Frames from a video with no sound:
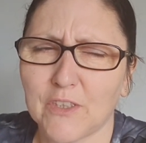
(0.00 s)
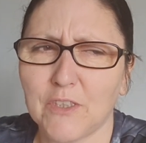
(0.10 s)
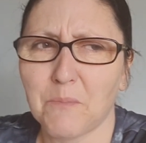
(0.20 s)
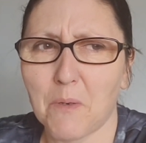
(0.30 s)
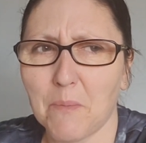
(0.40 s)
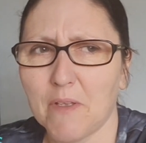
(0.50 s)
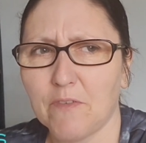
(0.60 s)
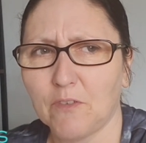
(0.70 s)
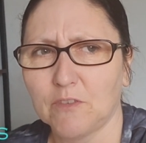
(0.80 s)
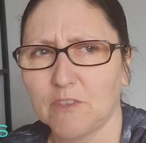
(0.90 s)
and you're probably
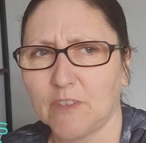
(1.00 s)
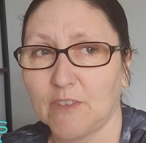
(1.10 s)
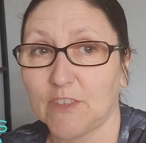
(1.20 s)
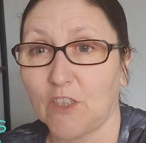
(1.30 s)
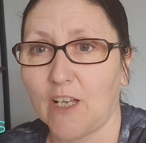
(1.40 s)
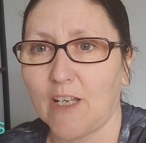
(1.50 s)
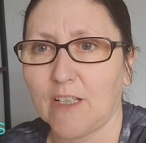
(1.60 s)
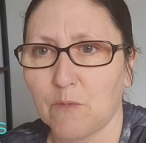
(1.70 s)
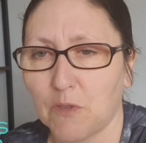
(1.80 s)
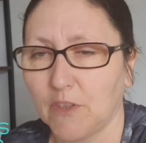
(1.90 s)
wondering it's not a
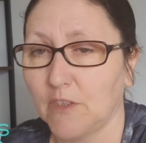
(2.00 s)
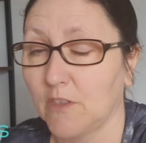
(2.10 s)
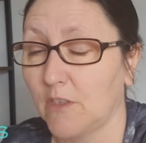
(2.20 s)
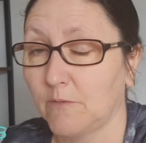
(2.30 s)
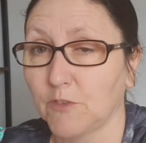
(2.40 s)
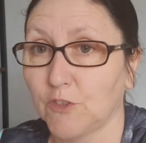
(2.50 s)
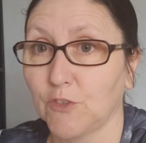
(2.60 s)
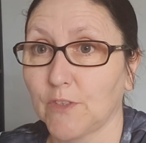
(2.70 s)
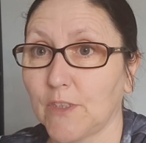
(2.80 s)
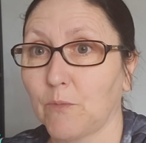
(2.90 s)
hack, but you know, I'm just
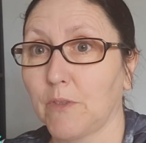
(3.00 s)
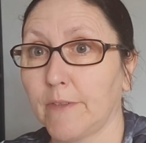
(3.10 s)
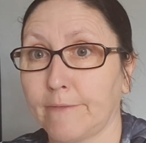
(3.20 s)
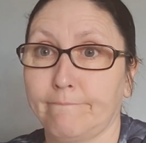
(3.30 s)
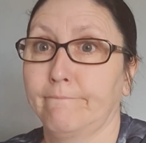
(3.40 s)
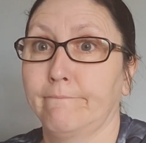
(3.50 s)
using that word.